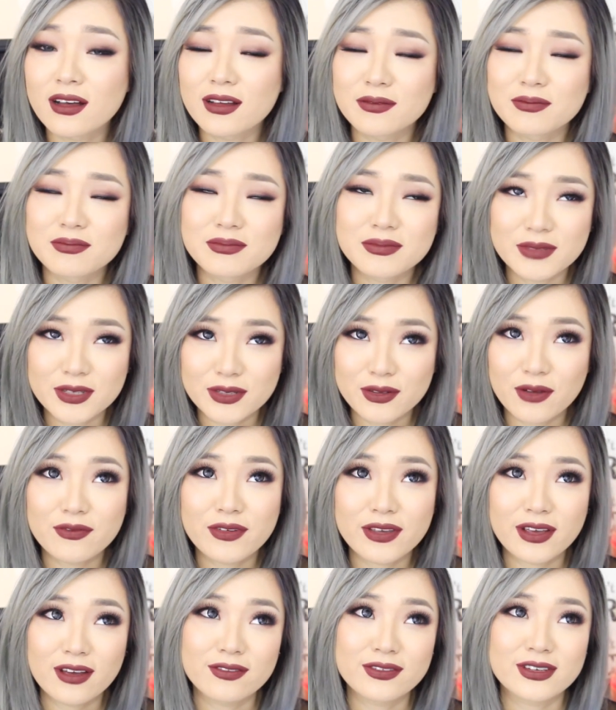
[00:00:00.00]
I mean,
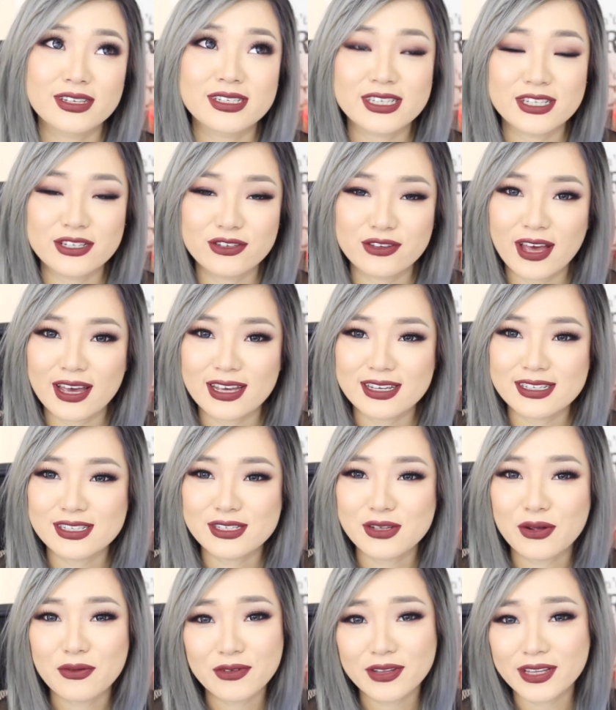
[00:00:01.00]
obviously you guys
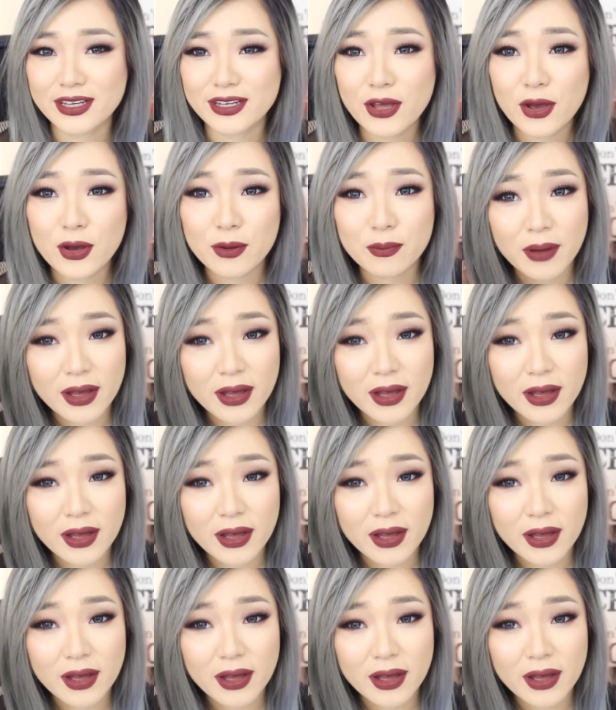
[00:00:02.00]
don't really know,